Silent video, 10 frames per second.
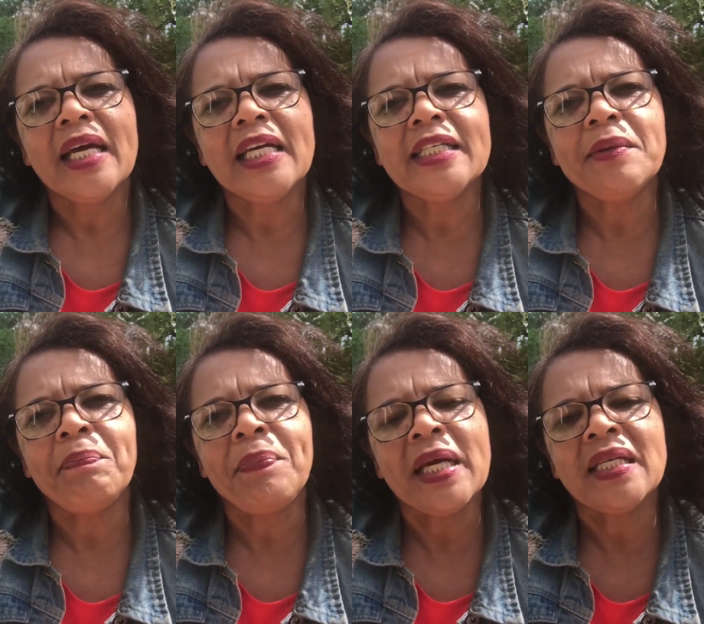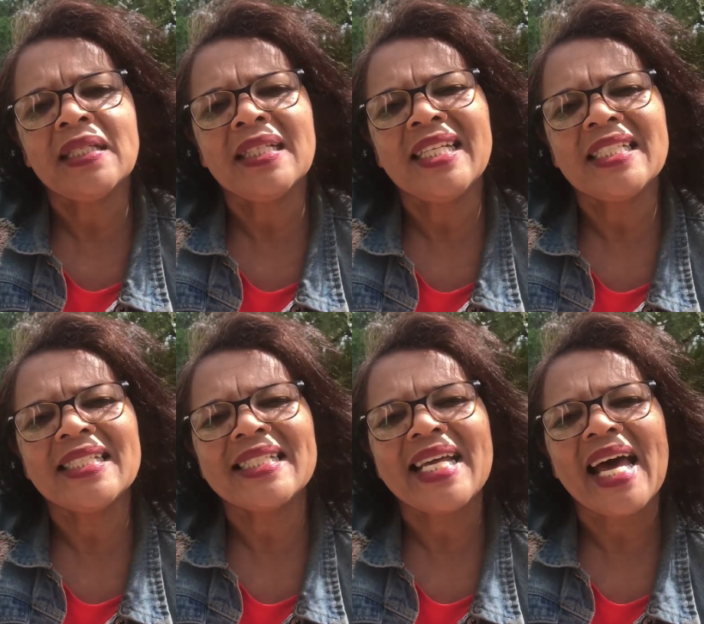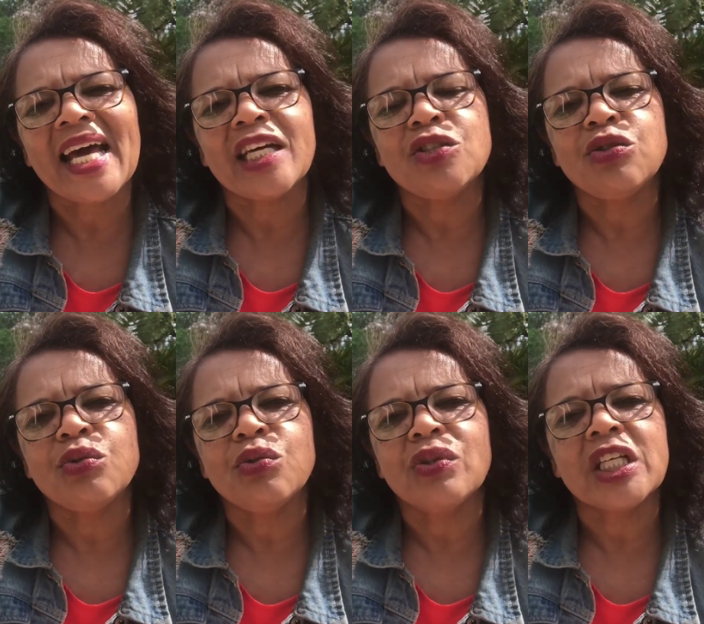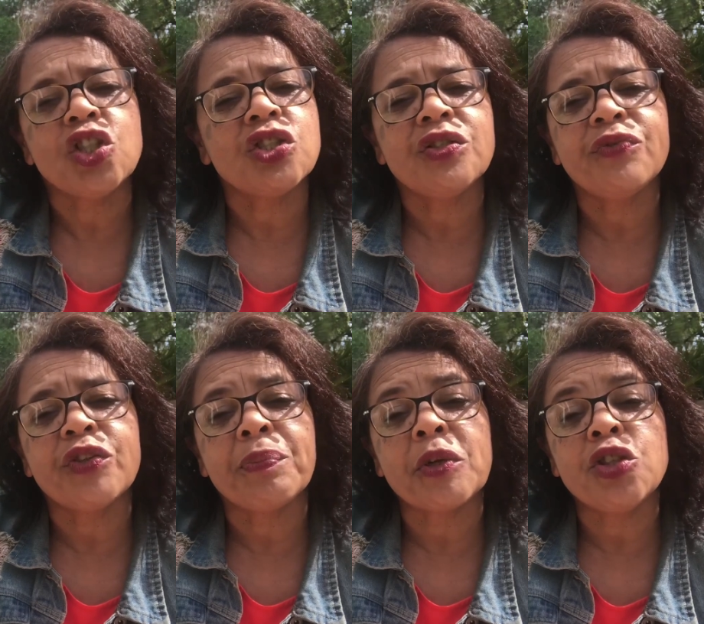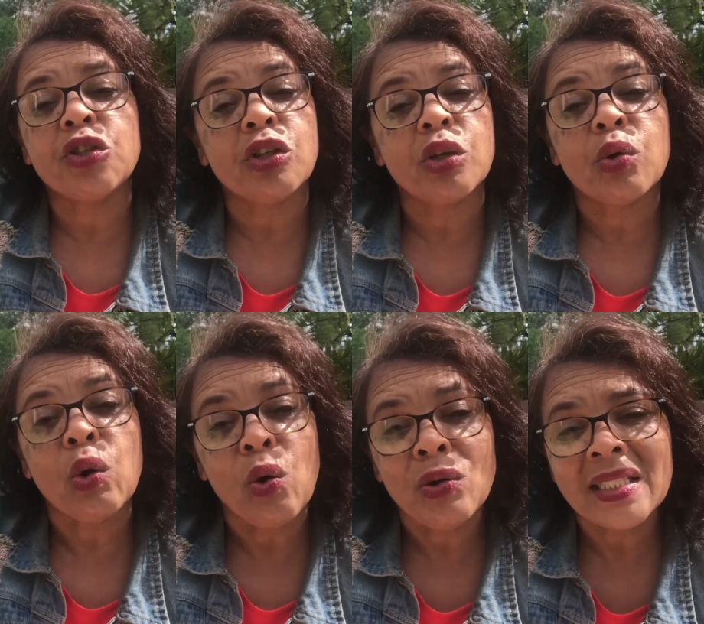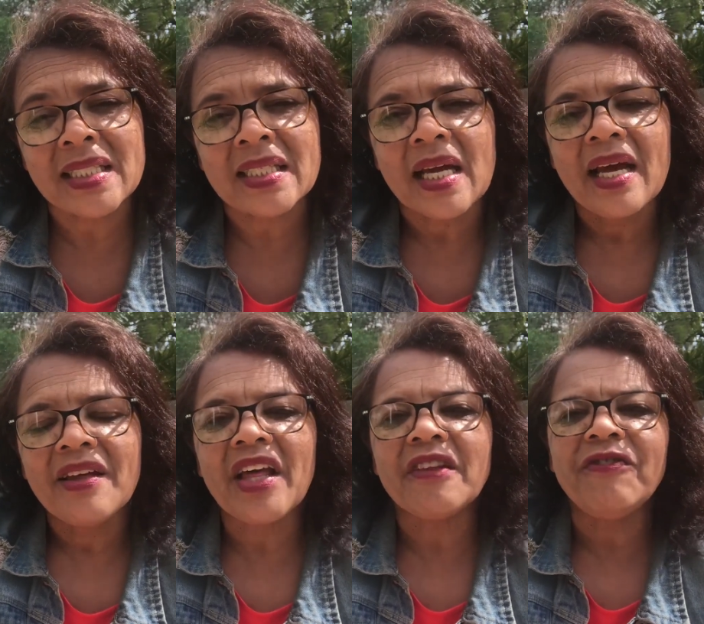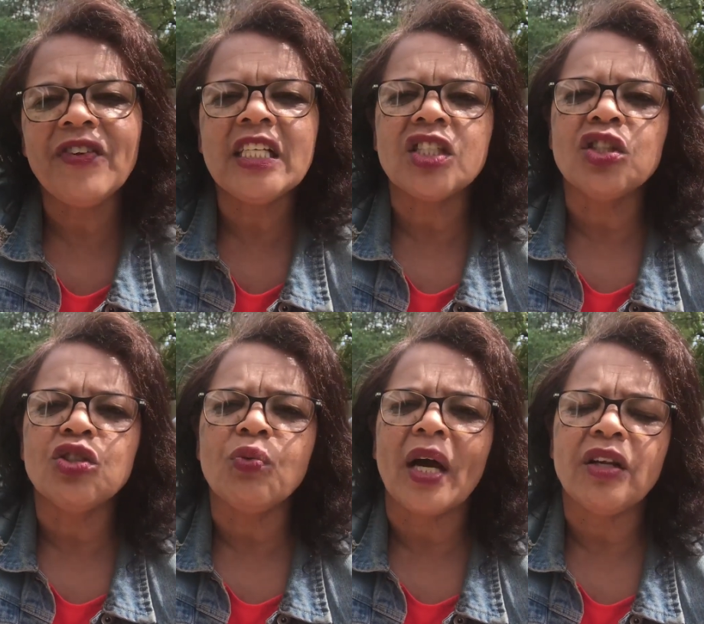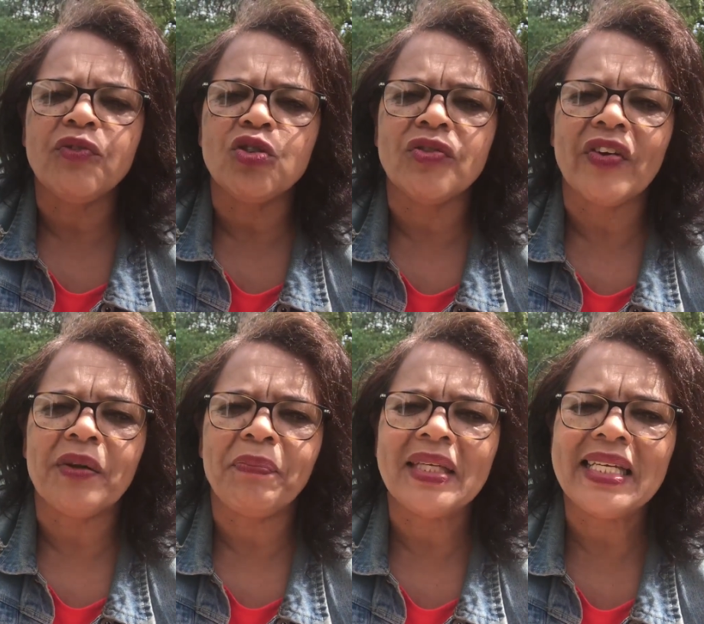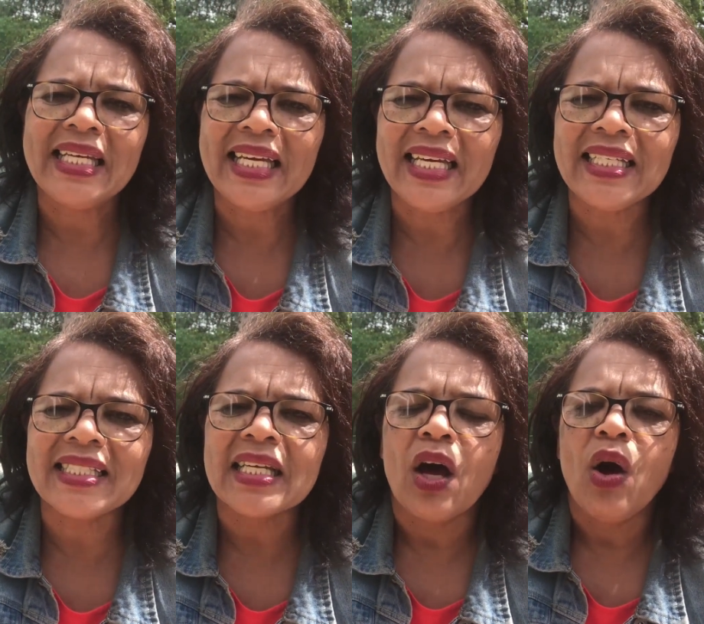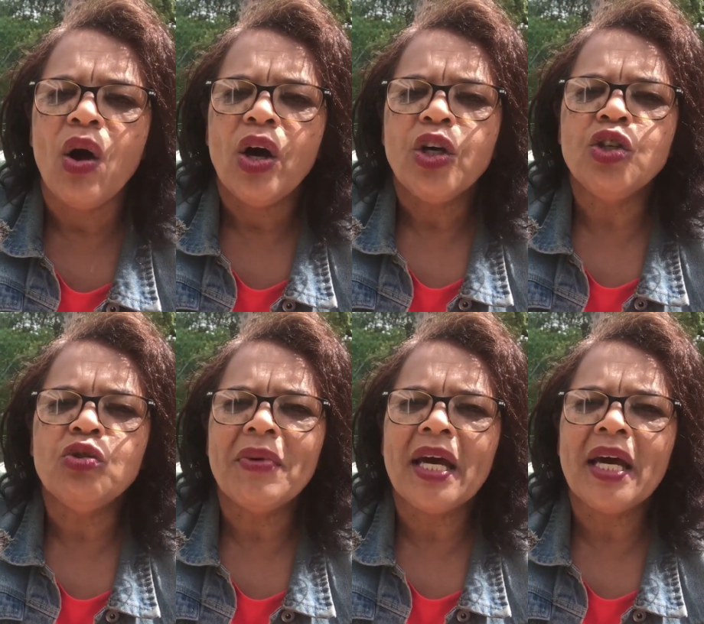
independently decide to register for a particular course that feeds into one of your development needs. You